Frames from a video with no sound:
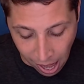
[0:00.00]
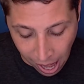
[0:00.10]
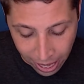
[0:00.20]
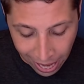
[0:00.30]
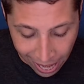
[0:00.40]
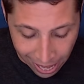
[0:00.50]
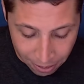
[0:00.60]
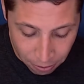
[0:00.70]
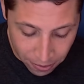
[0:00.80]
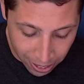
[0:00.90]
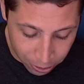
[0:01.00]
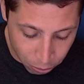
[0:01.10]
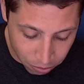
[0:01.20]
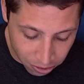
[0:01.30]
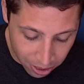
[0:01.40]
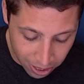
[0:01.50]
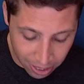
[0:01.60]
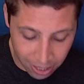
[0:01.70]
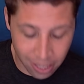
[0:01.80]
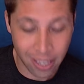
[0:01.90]
I have a value of
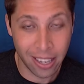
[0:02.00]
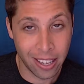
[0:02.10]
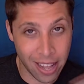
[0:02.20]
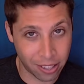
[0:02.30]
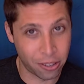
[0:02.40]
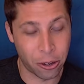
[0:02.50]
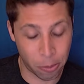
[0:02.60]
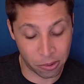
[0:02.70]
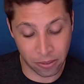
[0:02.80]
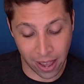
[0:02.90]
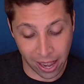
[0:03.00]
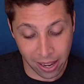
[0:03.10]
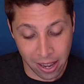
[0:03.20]
c that's in terms of a.